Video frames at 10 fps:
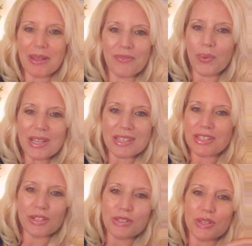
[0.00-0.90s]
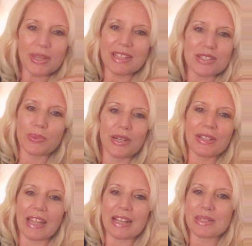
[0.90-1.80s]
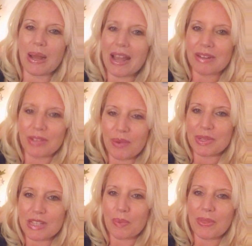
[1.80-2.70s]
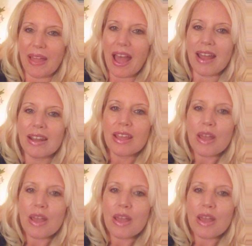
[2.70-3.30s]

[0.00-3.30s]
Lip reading: My voice is still doing this weird thing, so I don't know what's up with that.